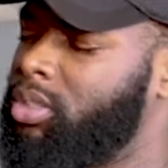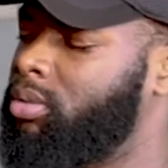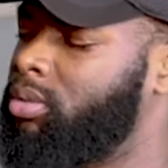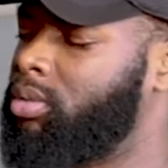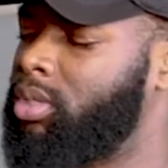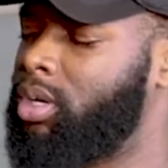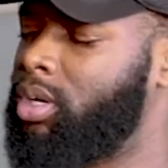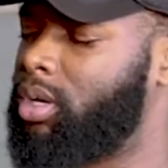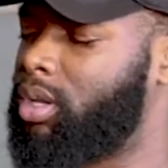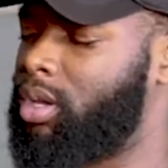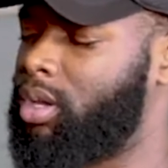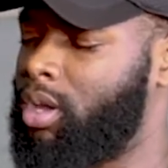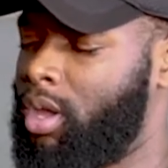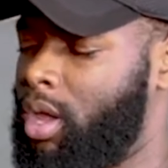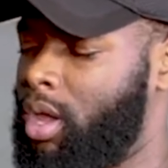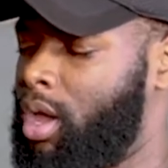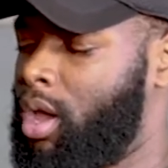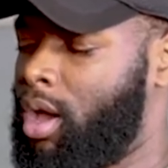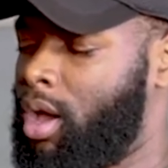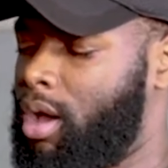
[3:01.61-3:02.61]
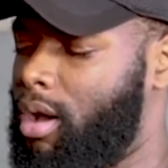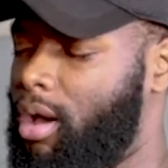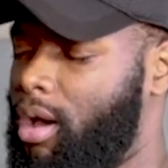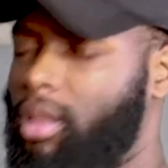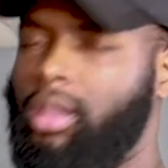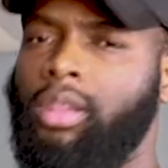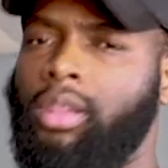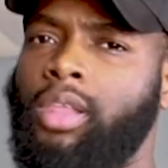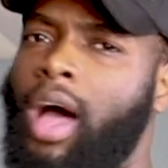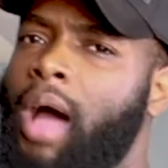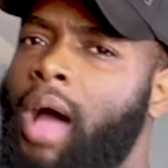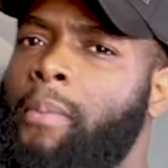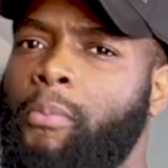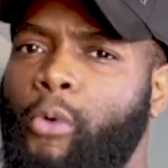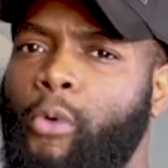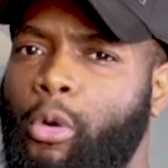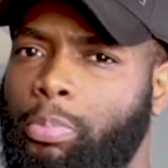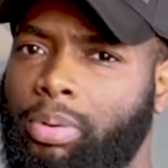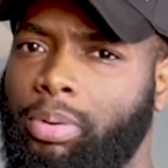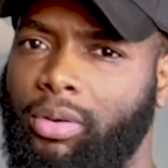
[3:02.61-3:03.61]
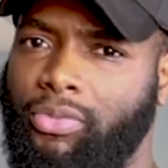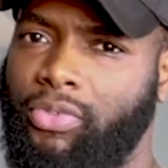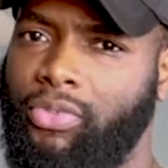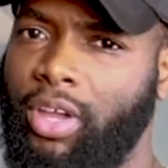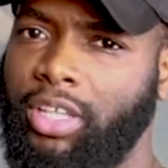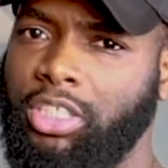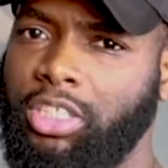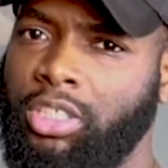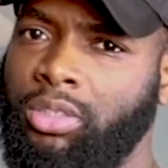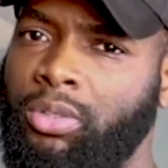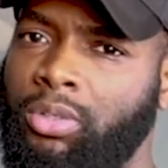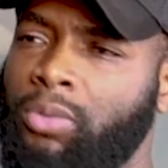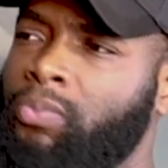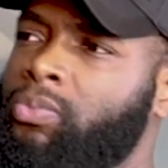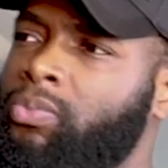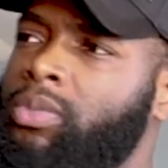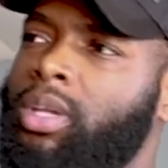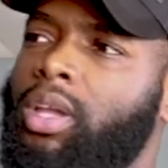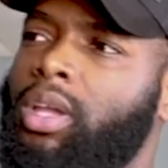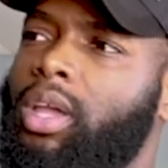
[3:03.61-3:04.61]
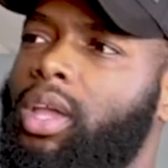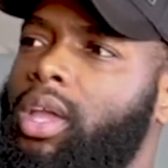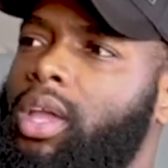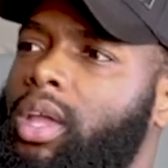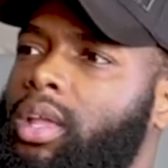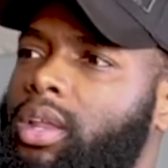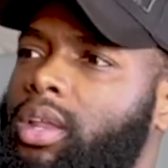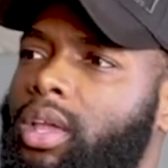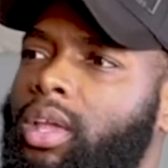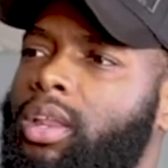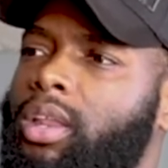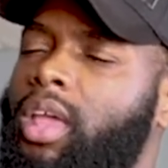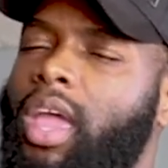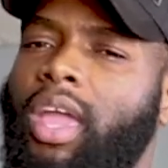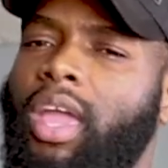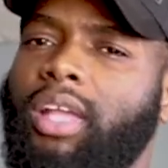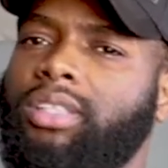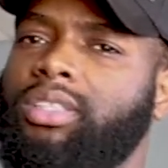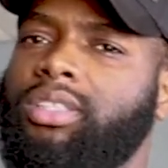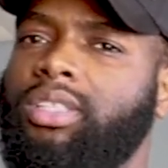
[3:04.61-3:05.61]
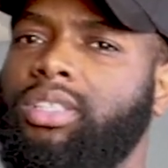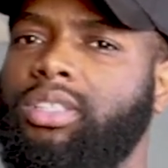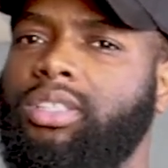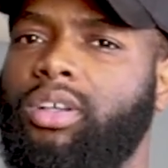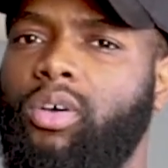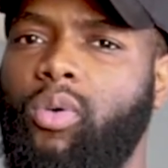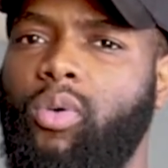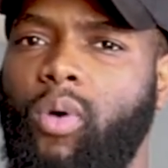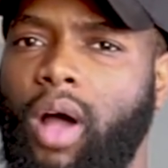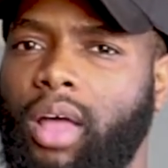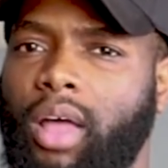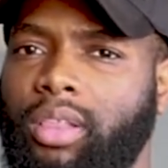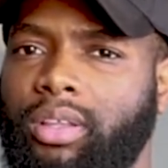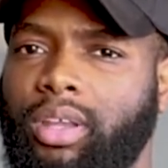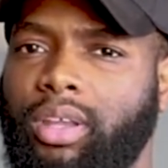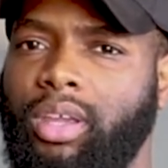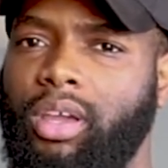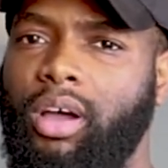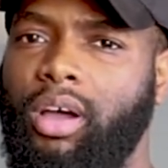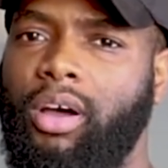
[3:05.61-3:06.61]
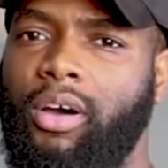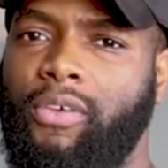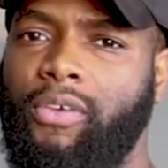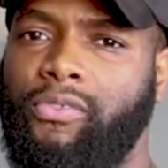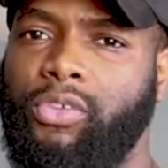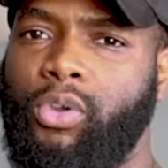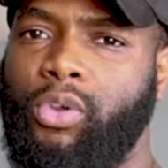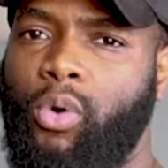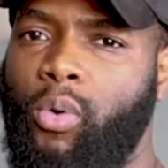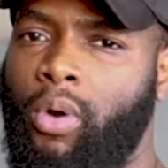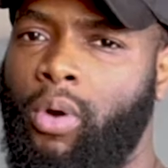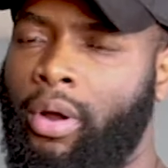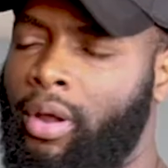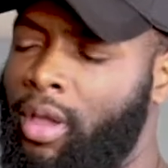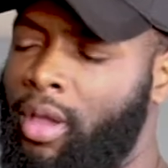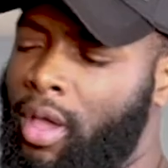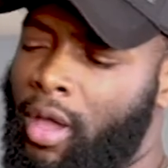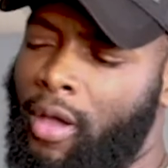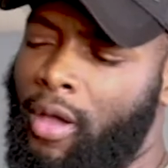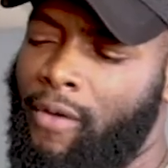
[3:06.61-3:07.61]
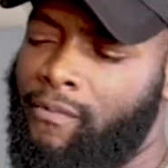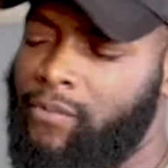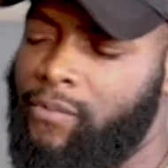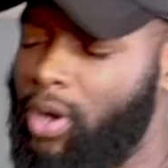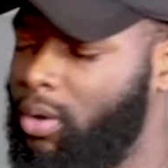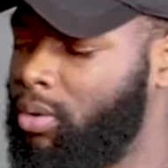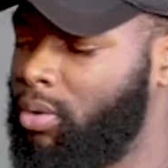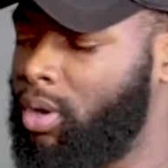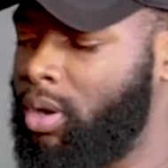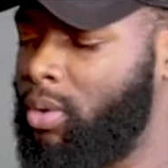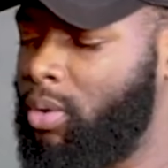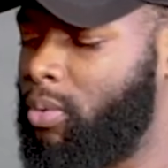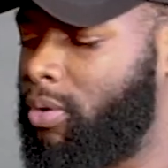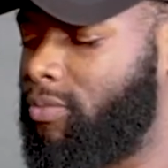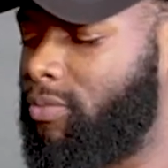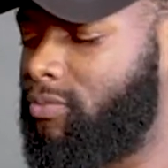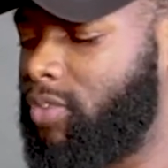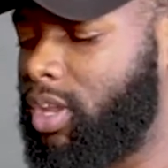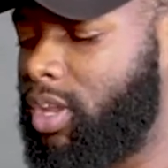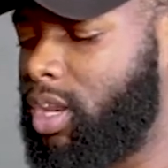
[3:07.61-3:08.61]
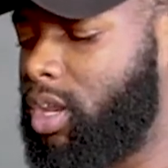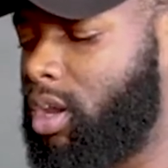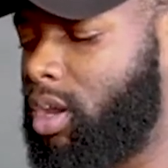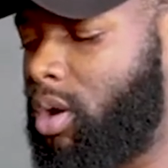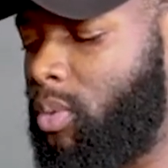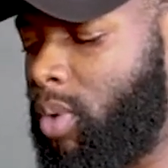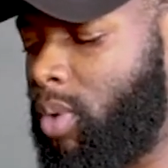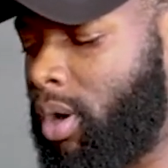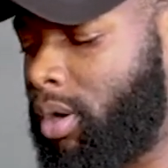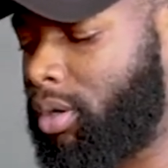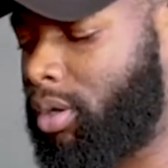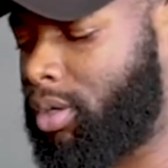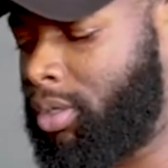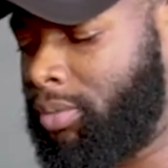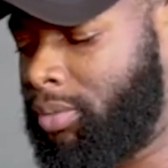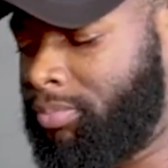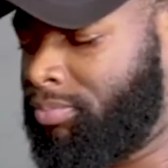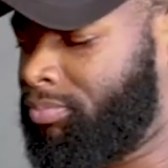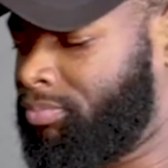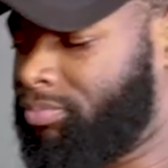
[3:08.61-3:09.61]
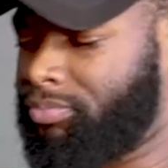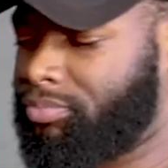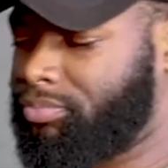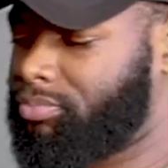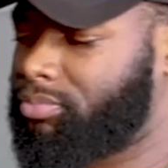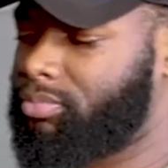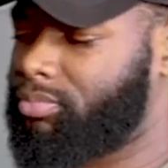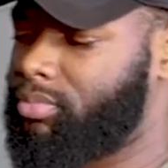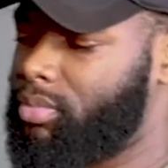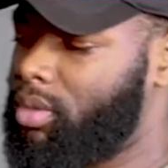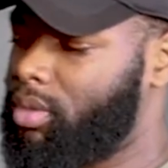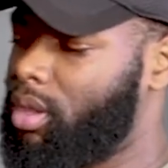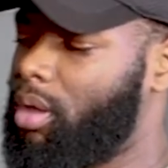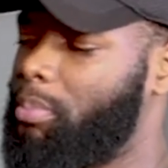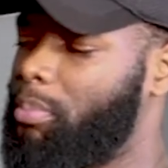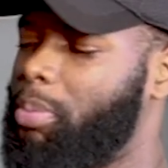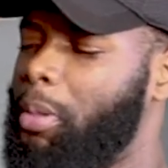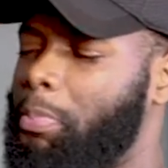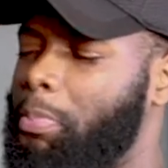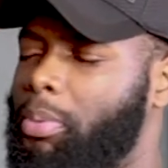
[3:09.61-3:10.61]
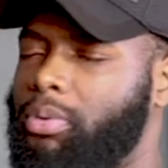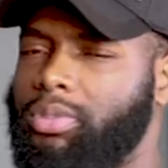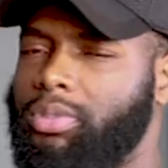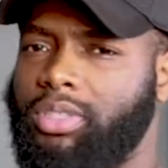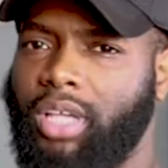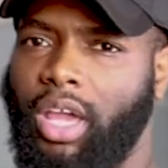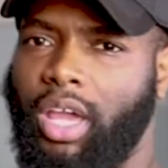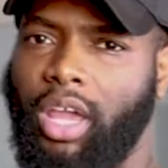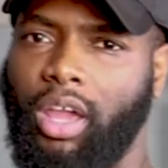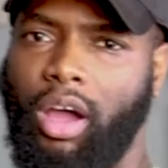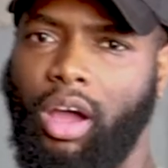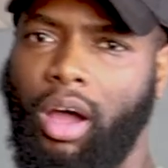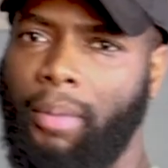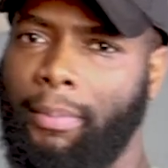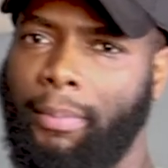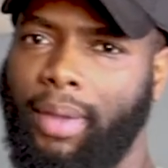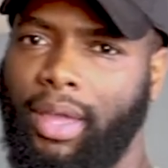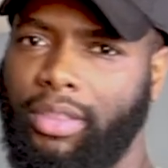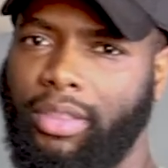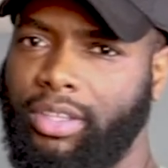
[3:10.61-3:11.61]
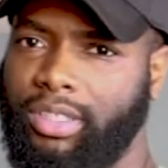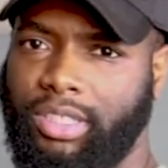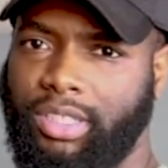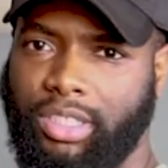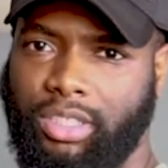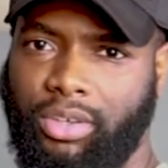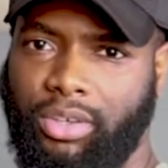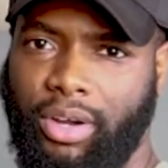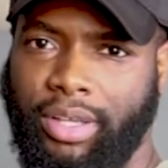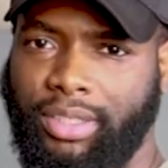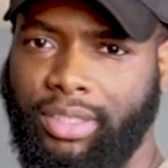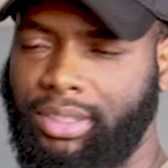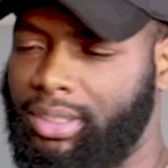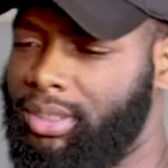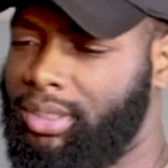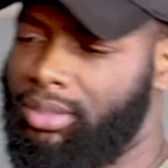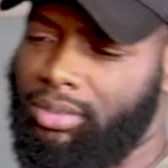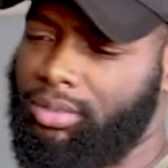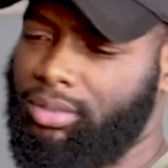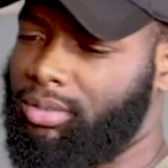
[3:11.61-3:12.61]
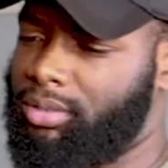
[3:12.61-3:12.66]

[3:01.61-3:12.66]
you look a lot more professional. It enhances the quality of your photo and video work. People say, oh man, this is crazy.